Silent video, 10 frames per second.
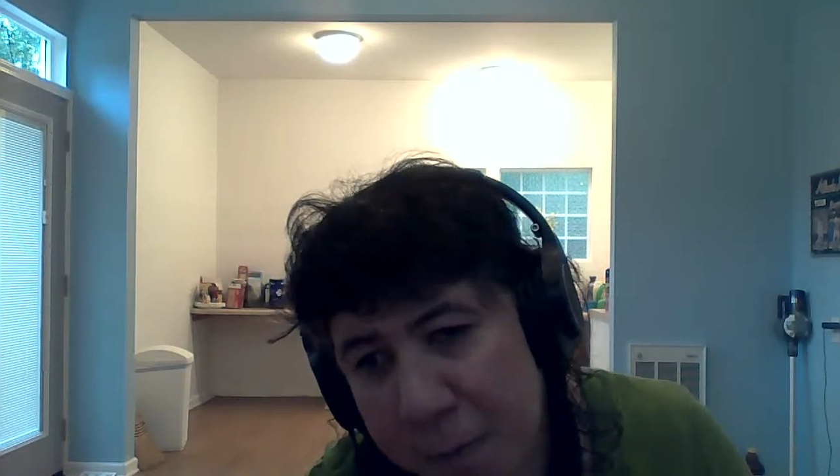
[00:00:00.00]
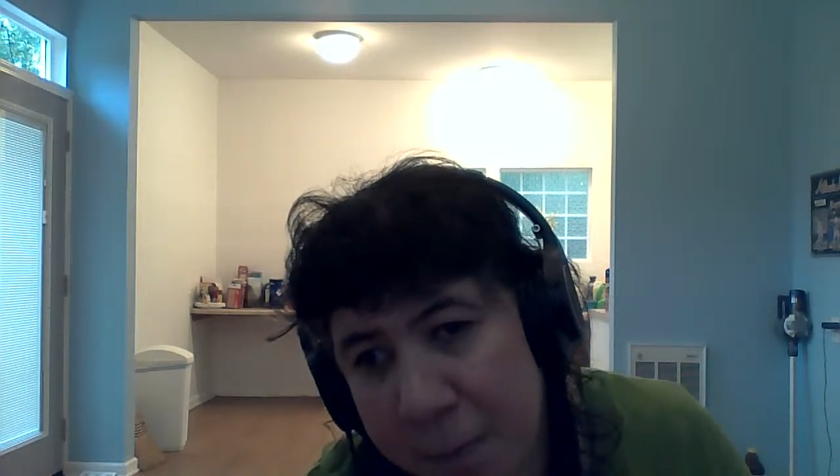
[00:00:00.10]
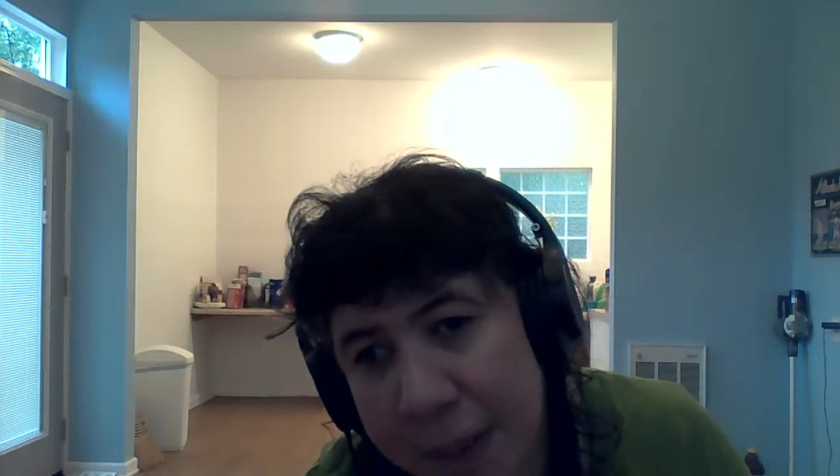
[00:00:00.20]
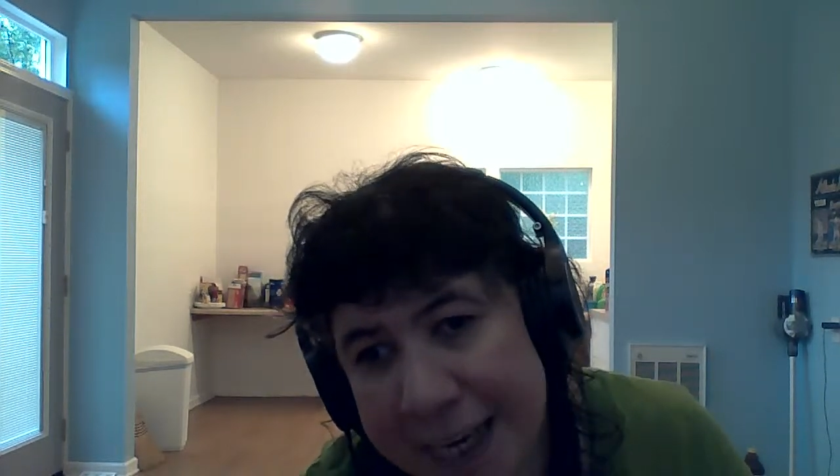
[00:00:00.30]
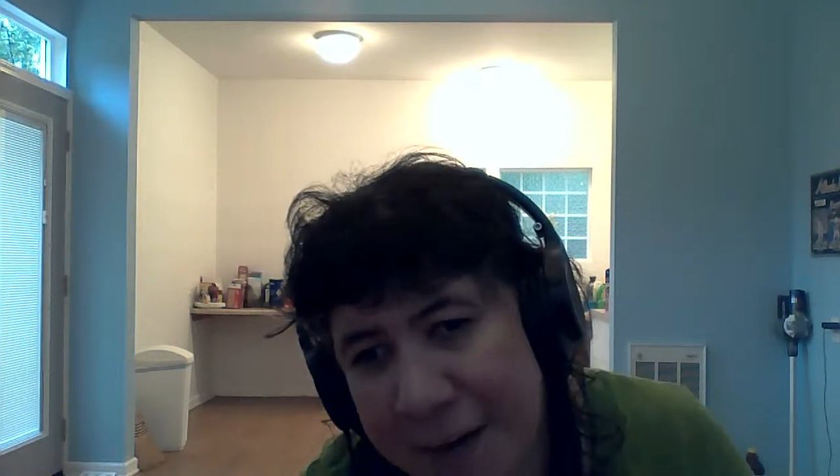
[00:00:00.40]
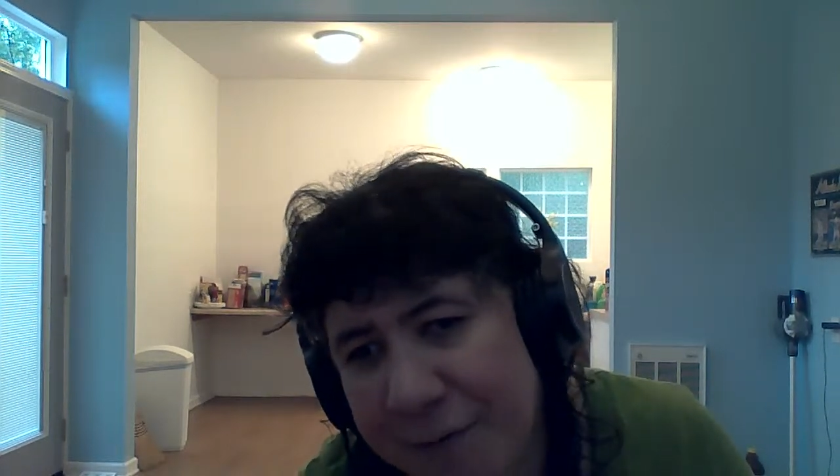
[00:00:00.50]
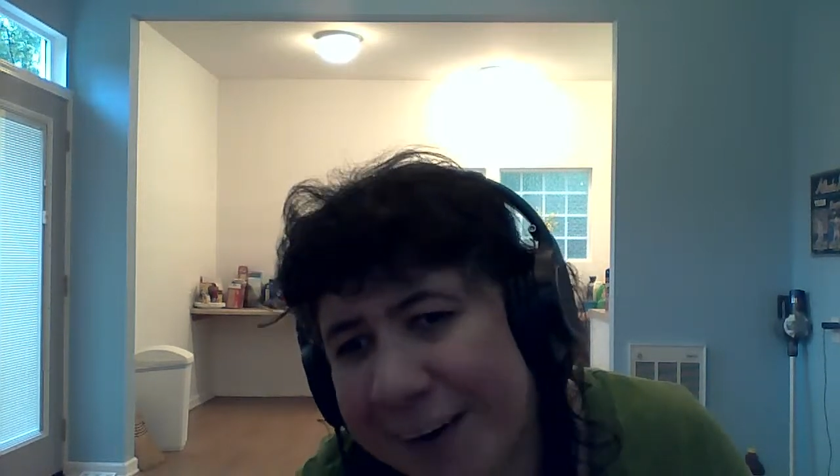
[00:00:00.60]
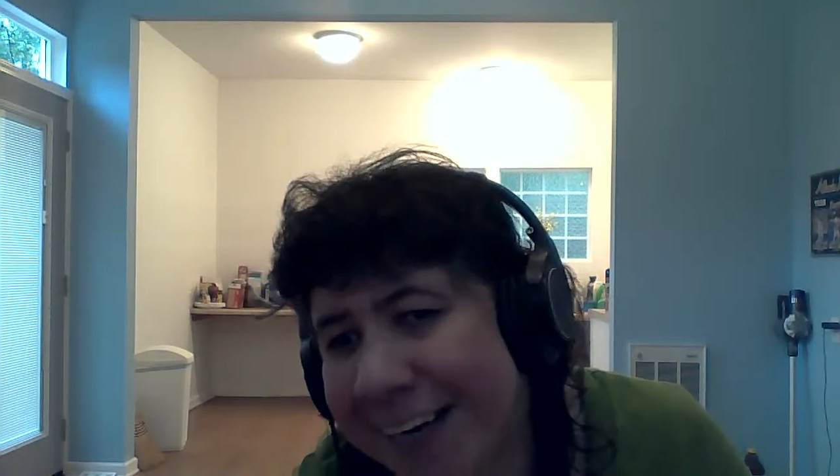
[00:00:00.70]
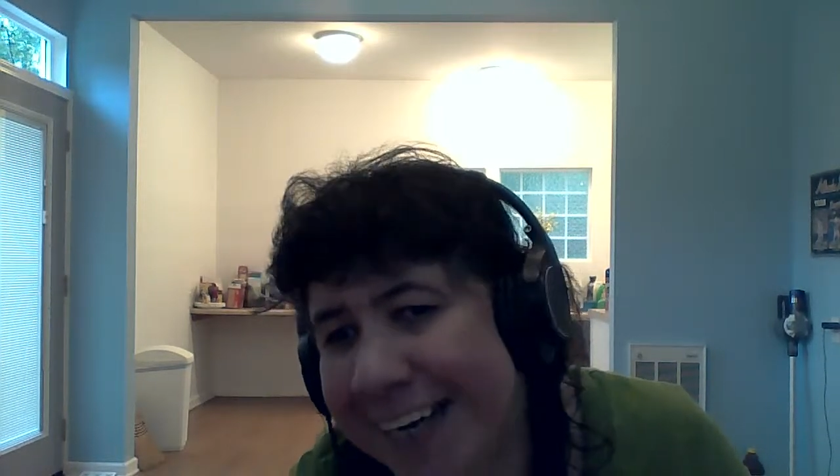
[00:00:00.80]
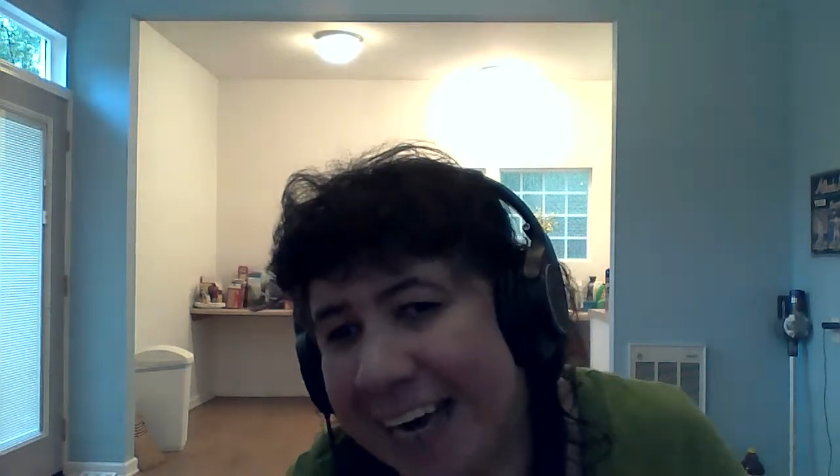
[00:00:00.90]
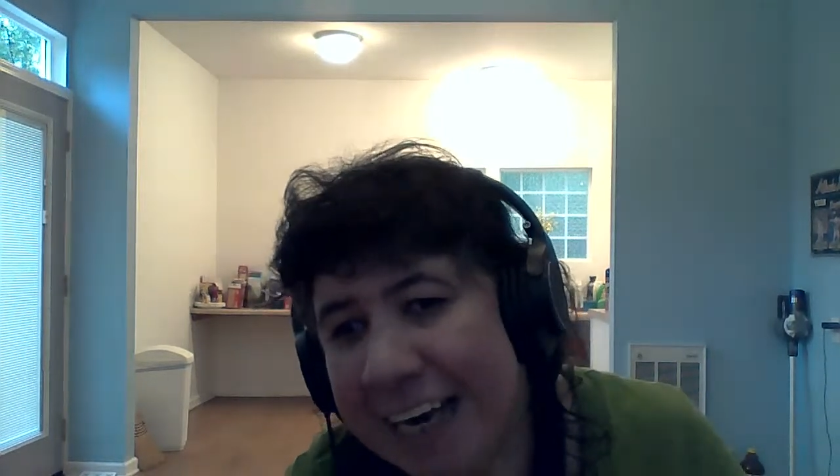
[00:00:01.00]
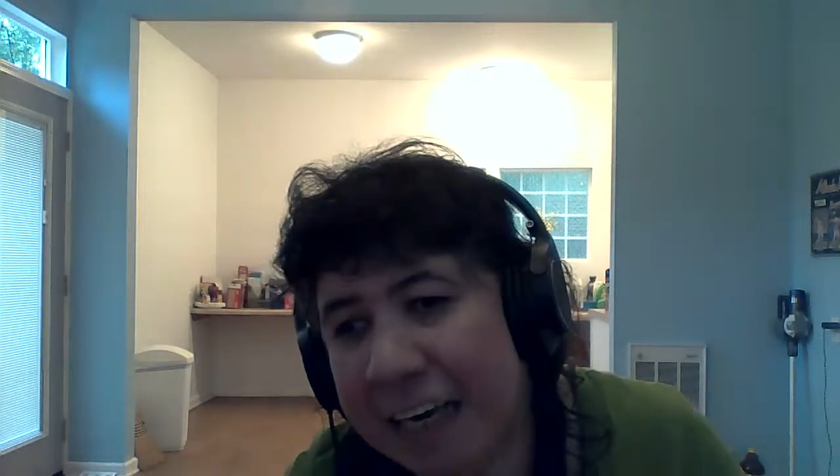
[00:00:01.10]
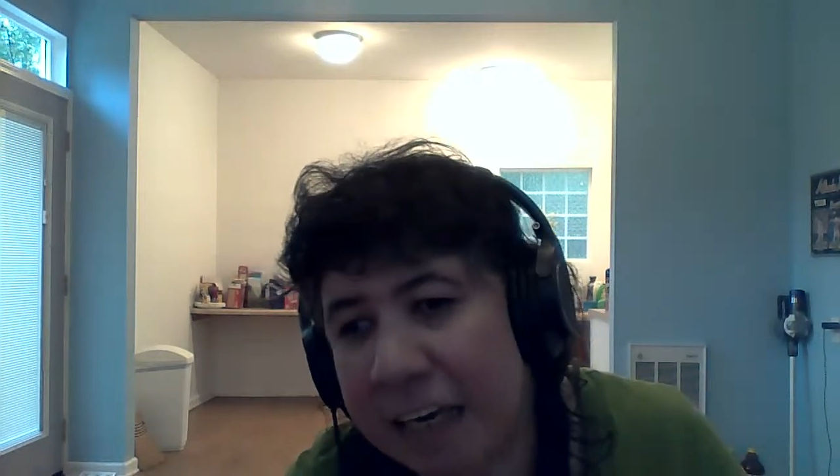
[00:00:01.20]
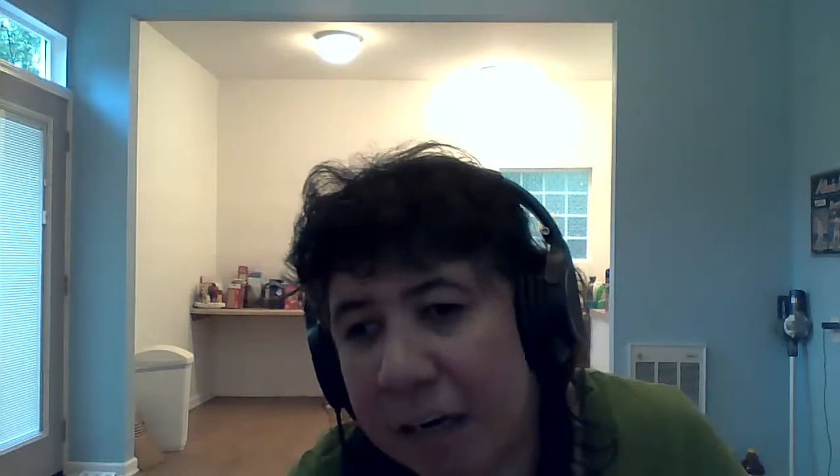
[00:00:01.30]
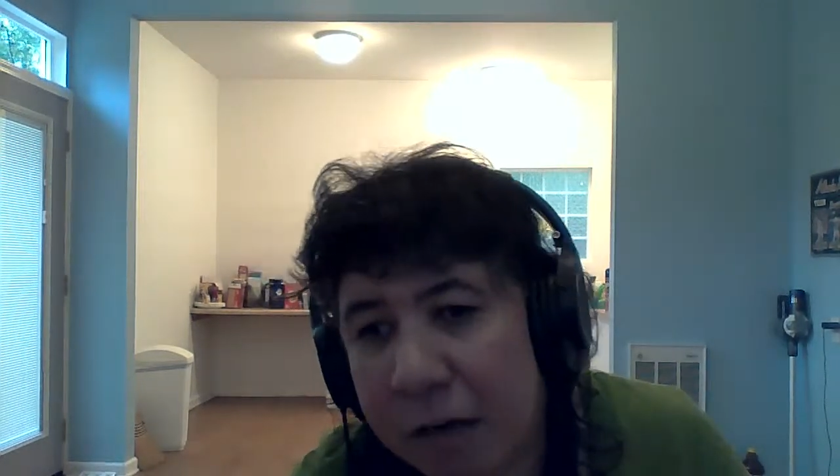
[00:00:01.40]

but he really didn't.